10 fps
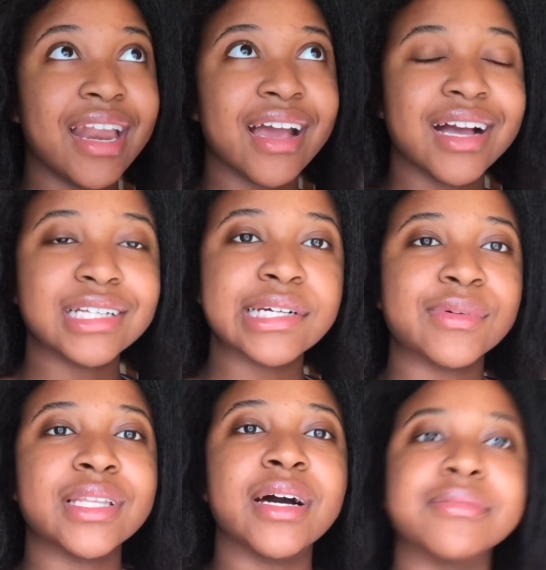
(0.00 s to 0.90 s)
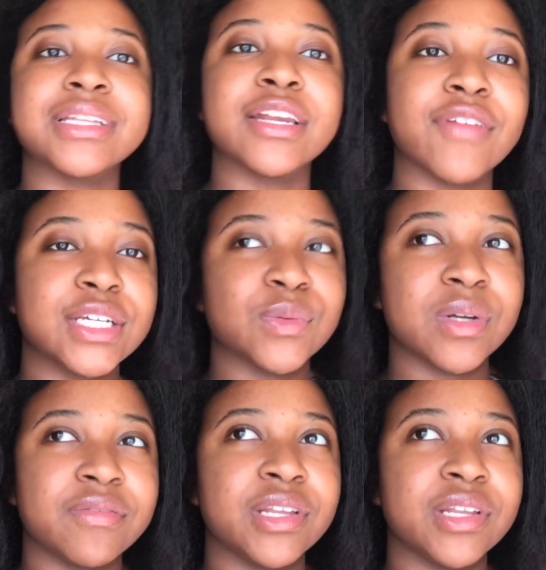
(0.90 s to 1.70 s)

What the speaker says: got y'all with the updated rice water video.